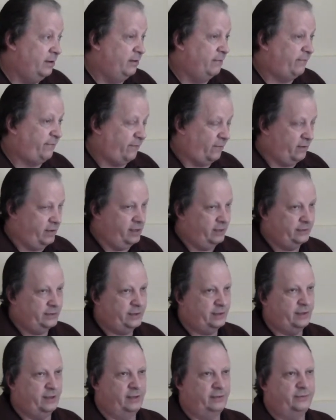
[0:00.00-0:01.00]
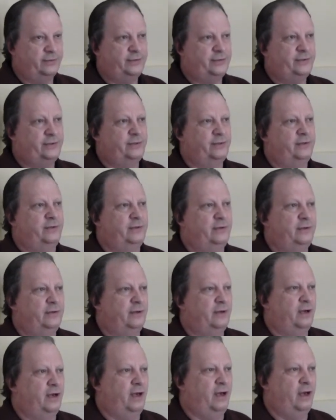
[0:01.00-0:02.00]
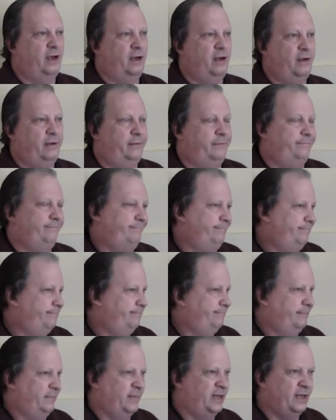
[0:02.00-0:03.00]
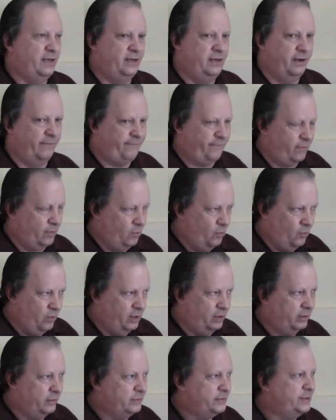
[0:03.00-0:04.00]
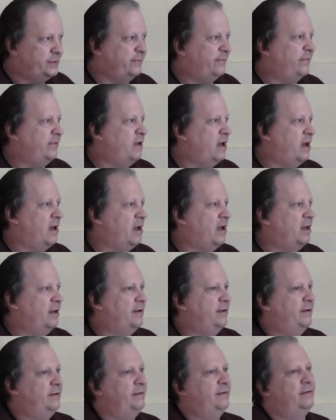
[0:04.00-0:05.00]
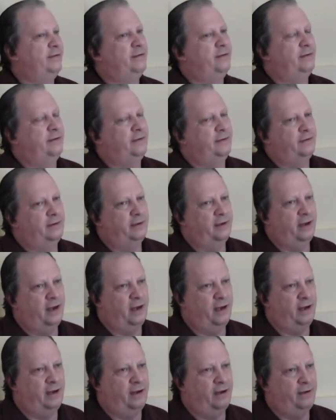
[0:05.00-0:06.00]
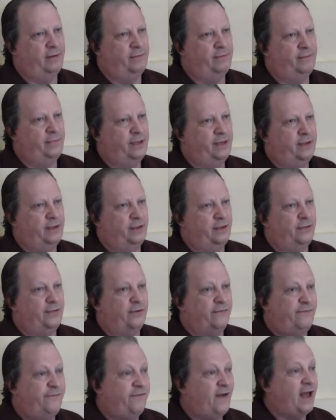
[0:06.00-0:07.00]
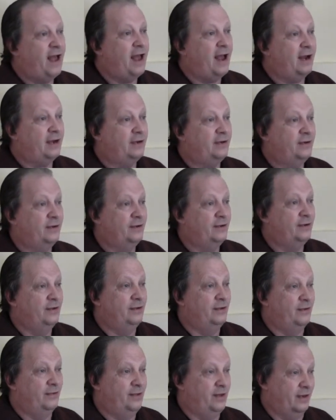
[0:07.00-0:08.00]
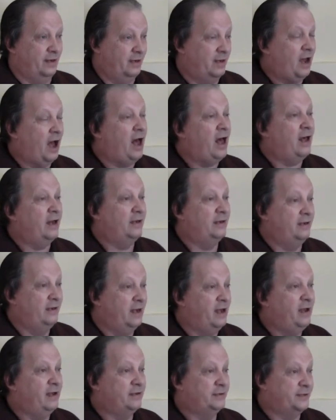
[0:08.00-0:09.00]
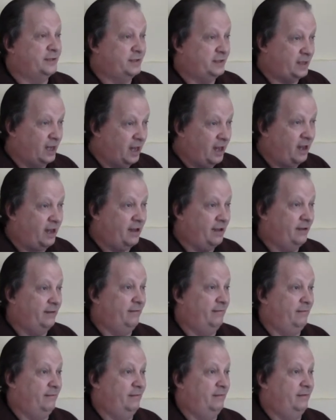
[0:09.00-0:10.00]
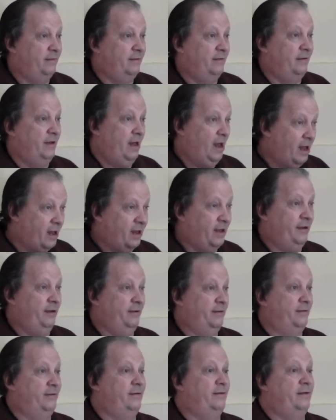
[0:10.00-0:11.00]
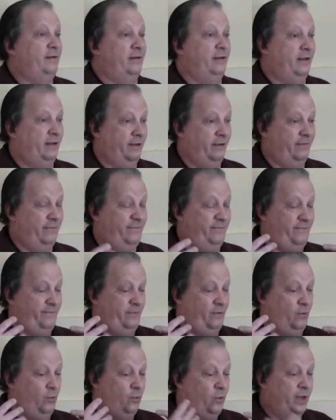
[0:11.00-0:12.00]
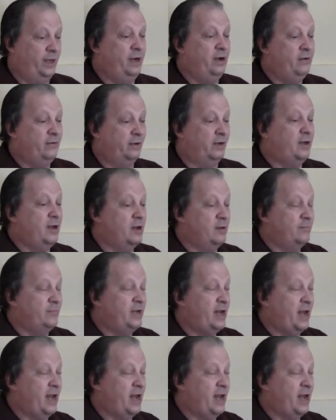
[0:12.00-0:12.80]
For instance, the different wills of God, the fact that God does say, hey, if we don't come